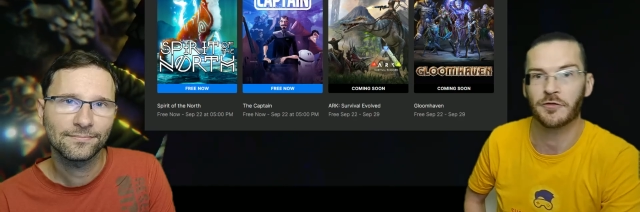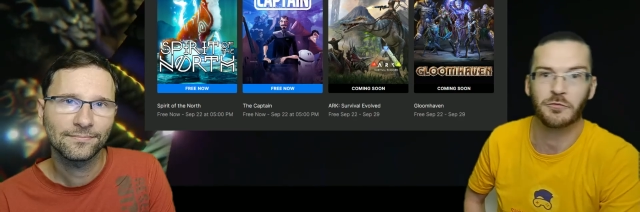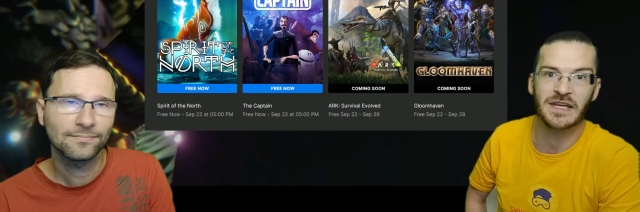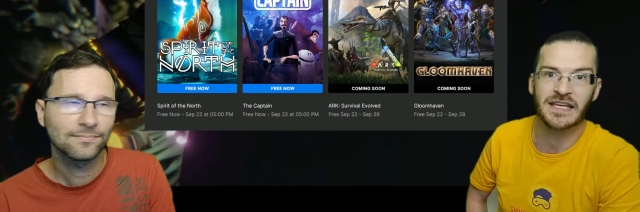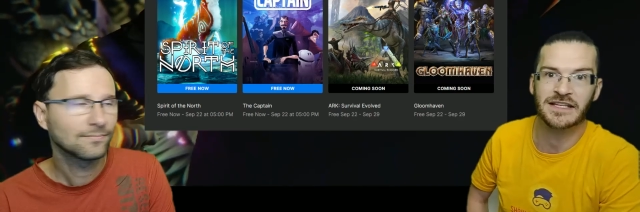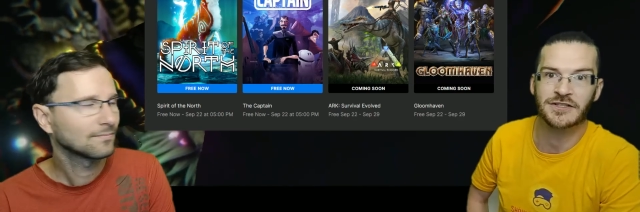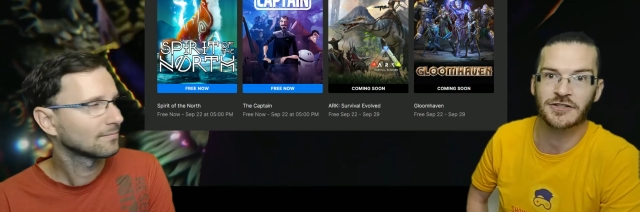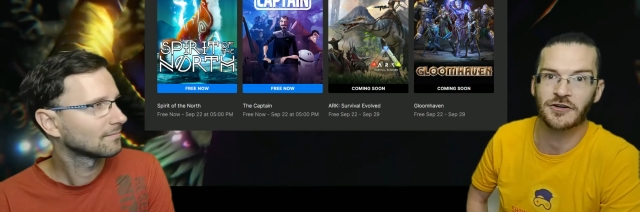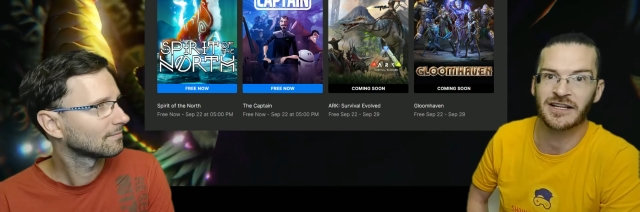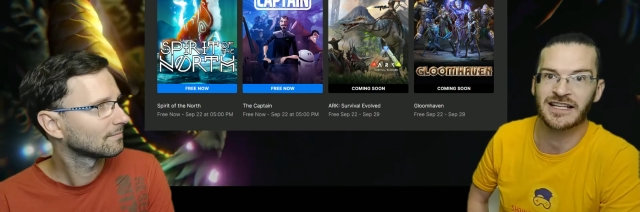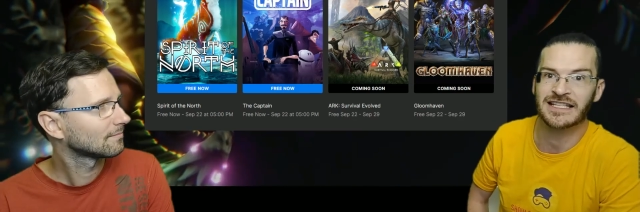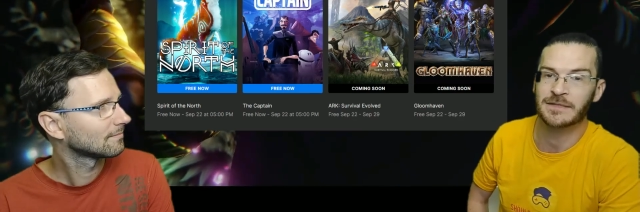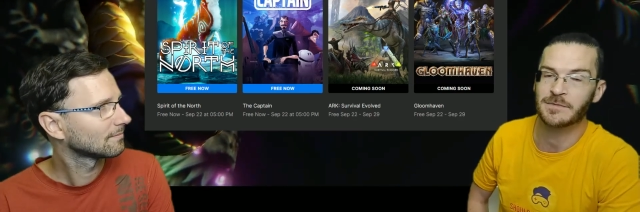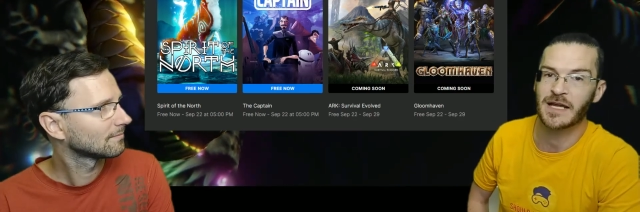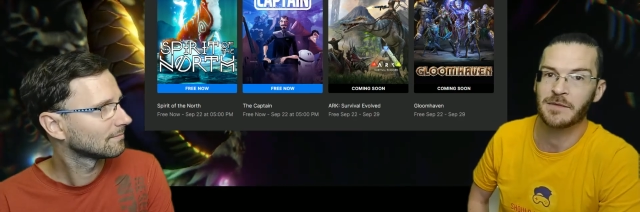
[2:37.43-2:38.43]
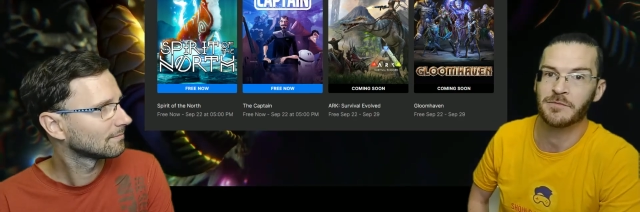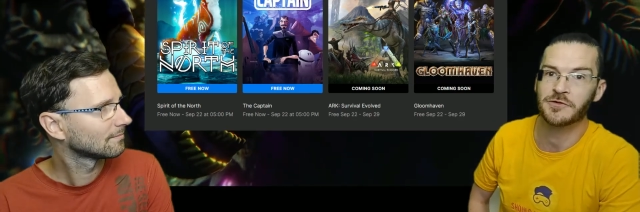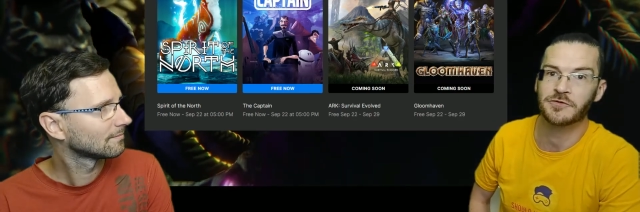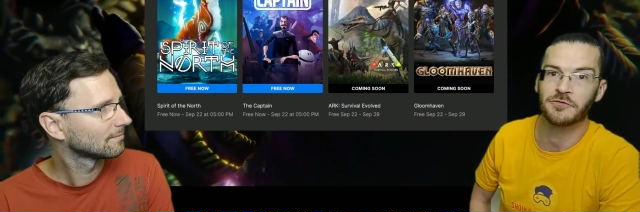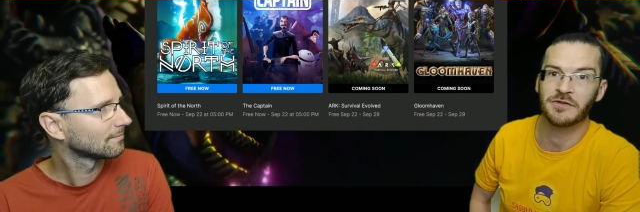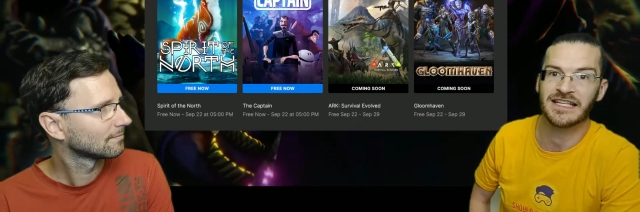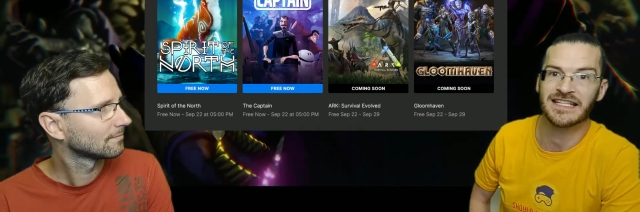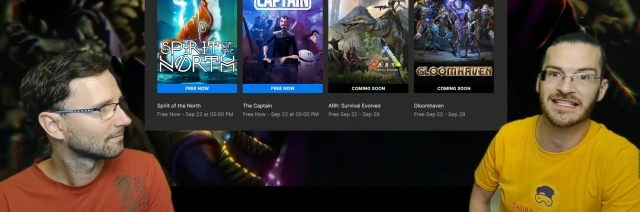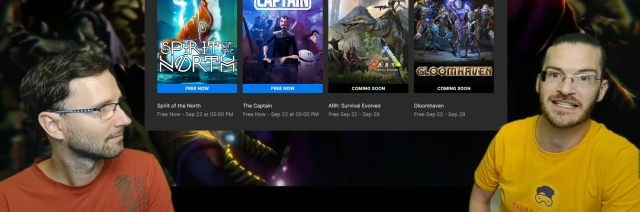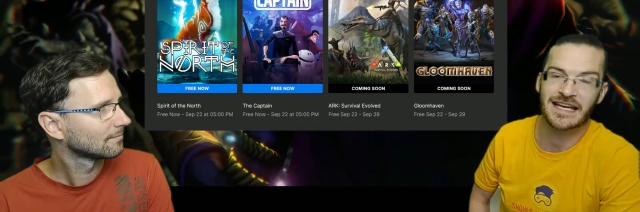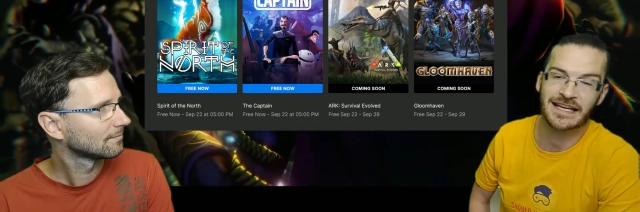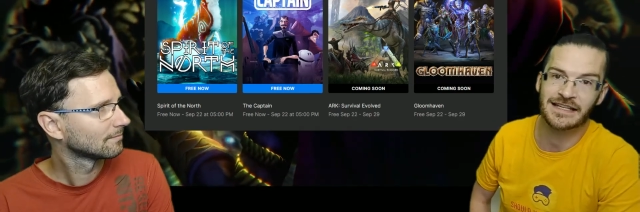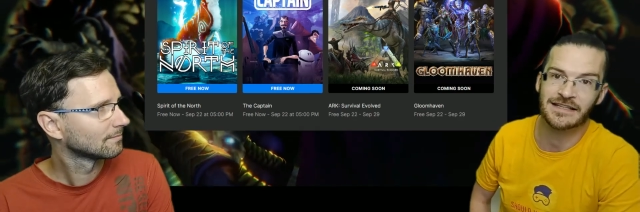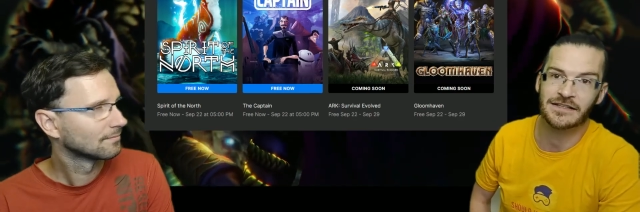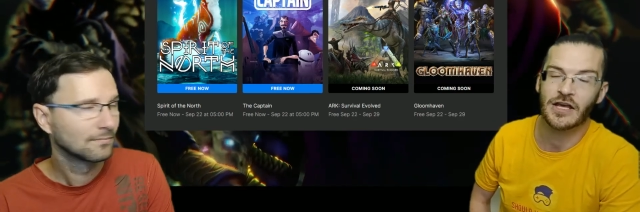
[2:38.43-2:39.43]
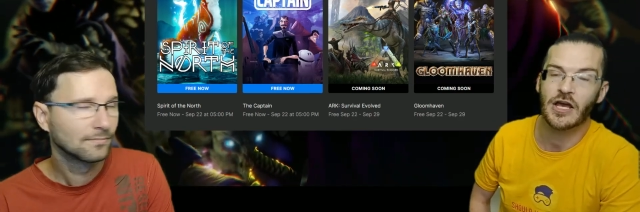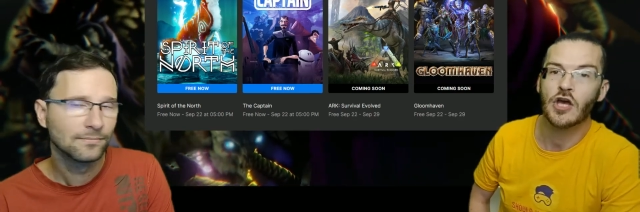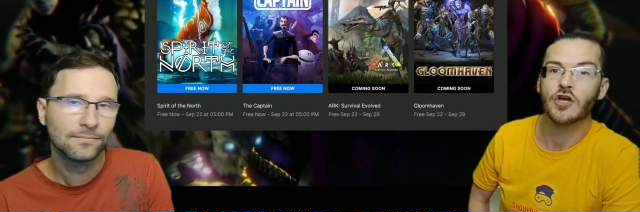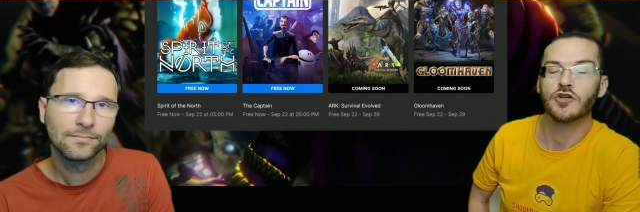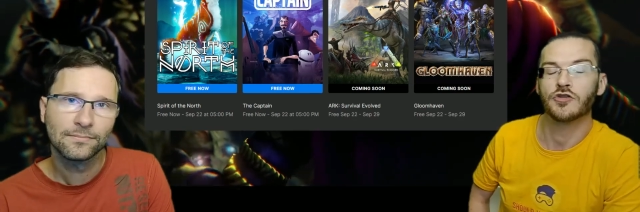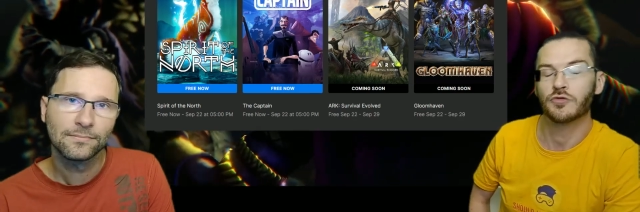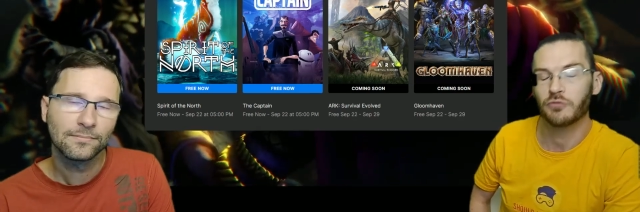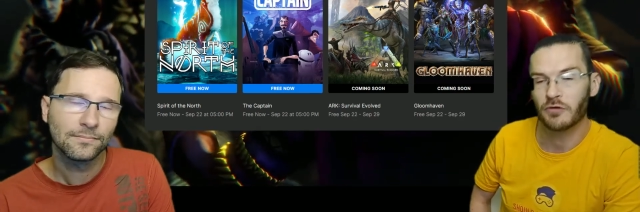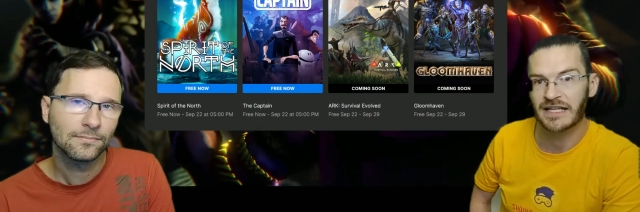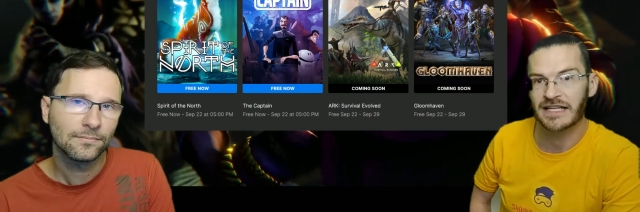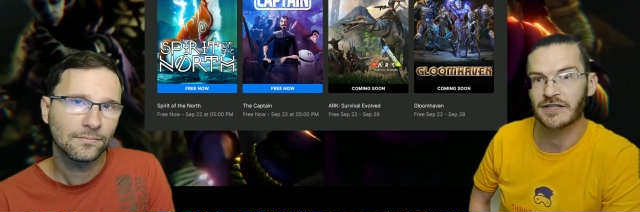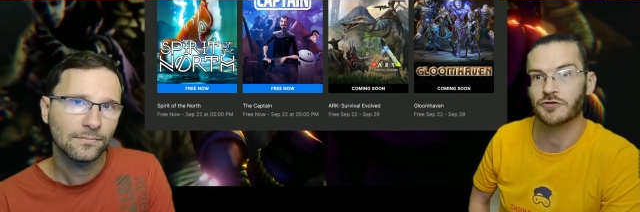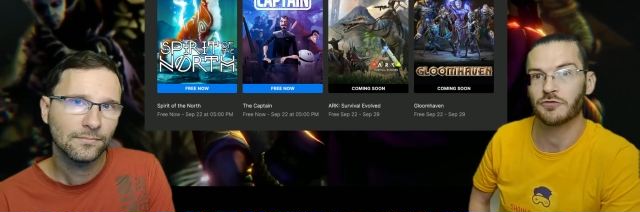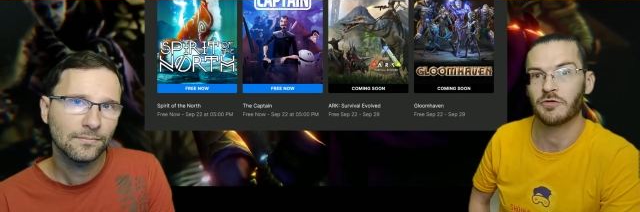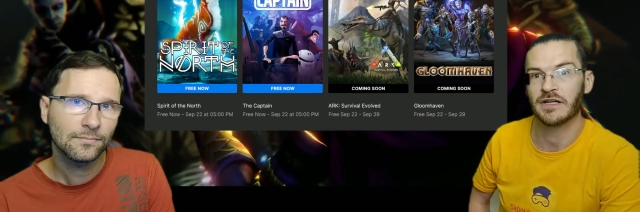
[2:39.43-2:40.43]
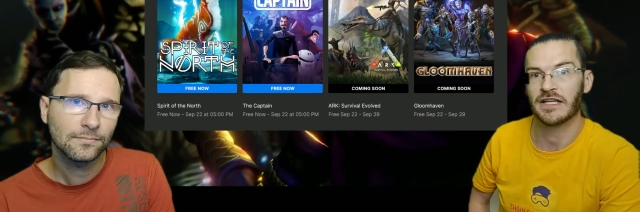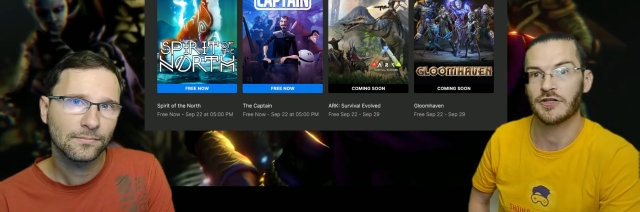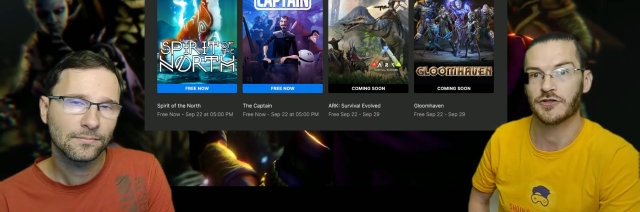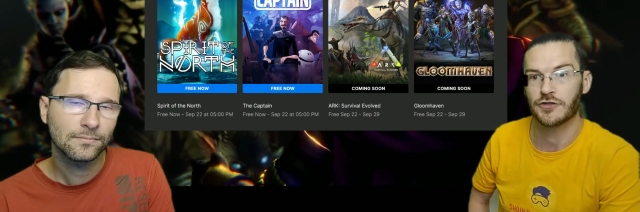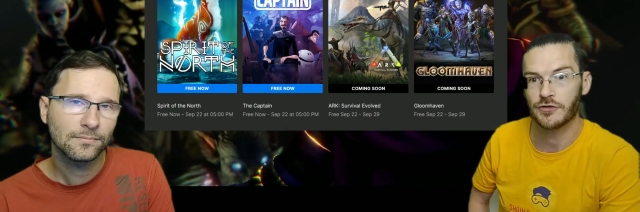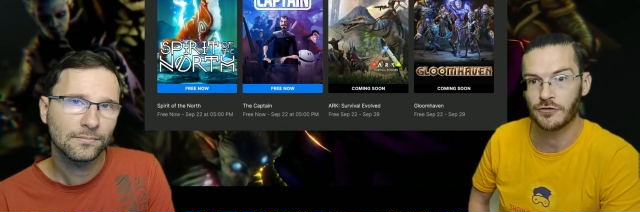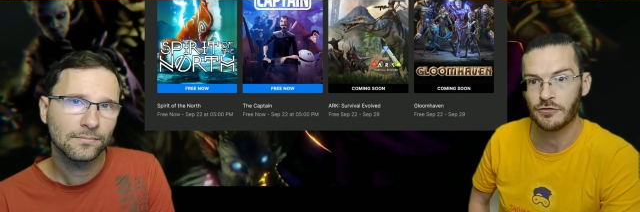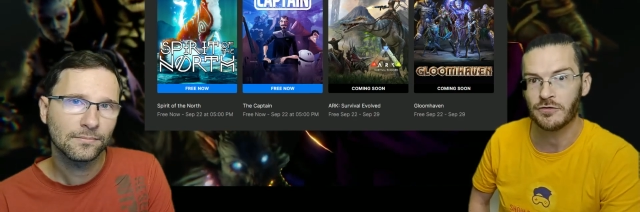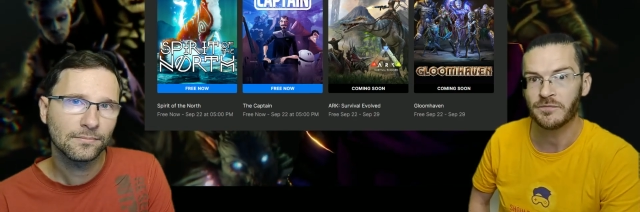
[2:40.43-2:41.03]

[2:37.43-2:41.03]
Speaker 1: starting September twenty-second, twenty twenty-two.